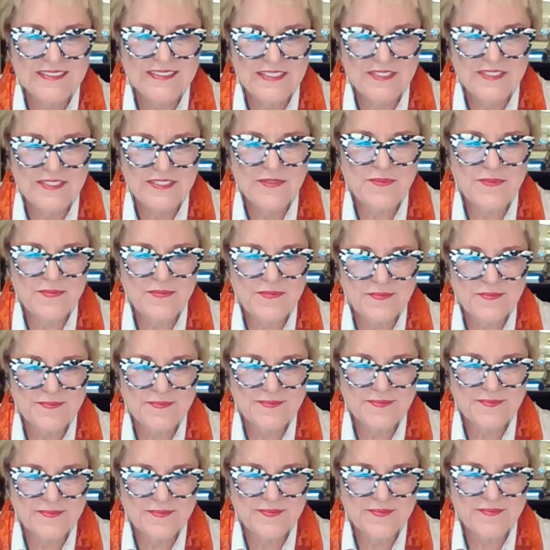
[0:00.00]

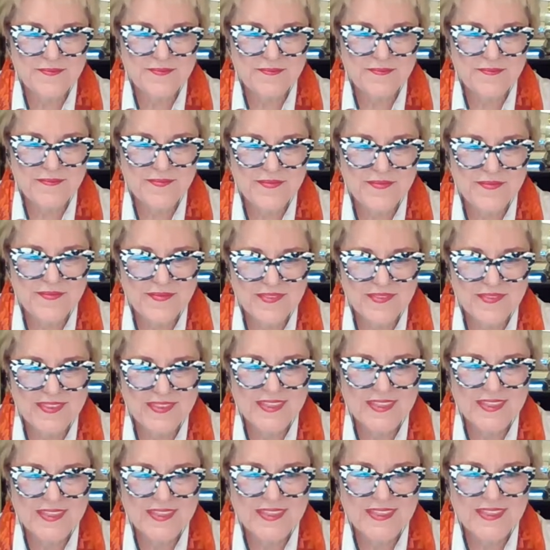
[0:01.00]

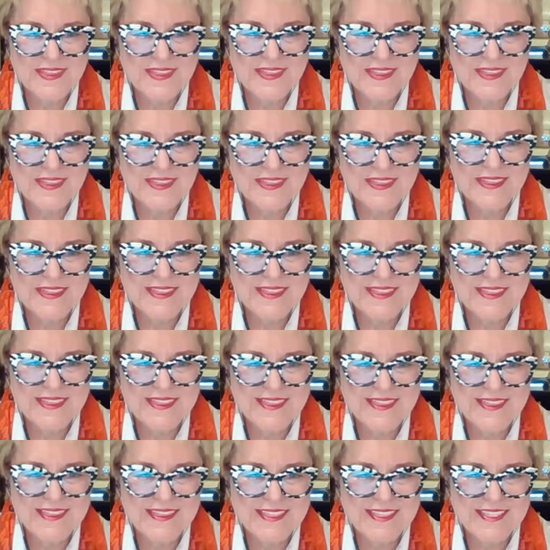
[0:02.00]

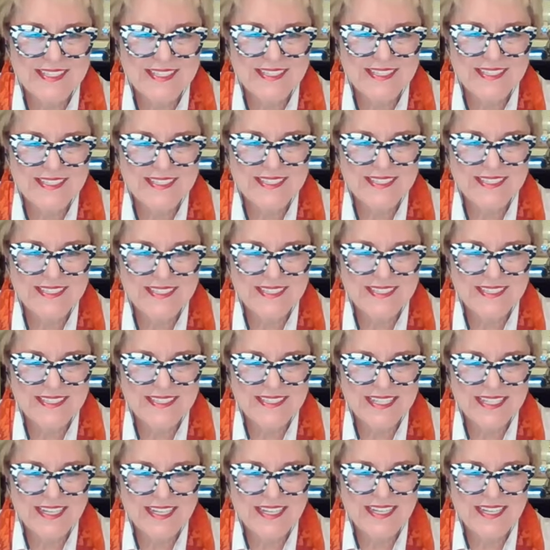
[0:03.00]

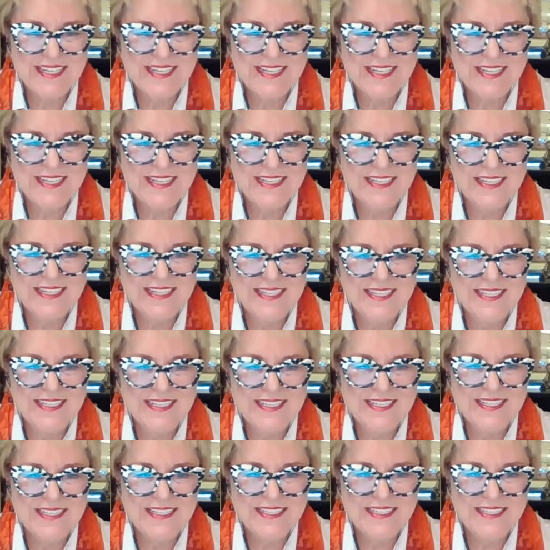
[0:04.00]

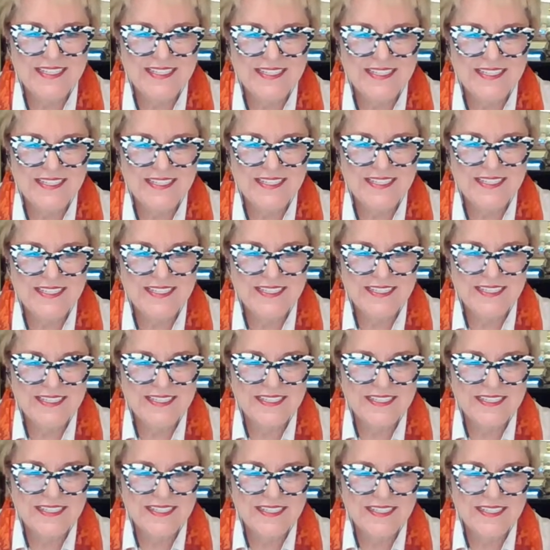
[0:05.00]

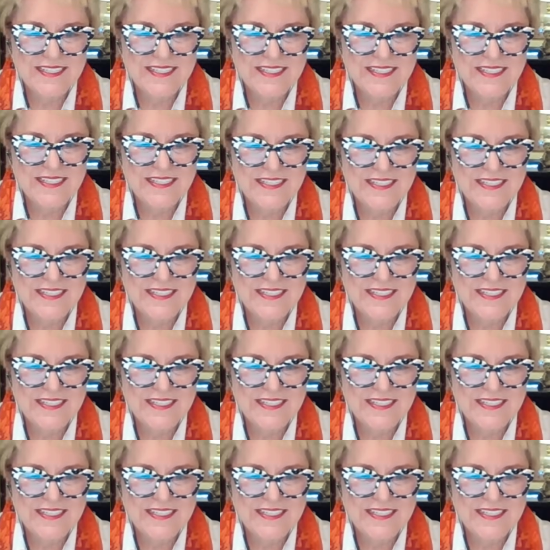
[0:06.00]
No words are spoken by the person on screen.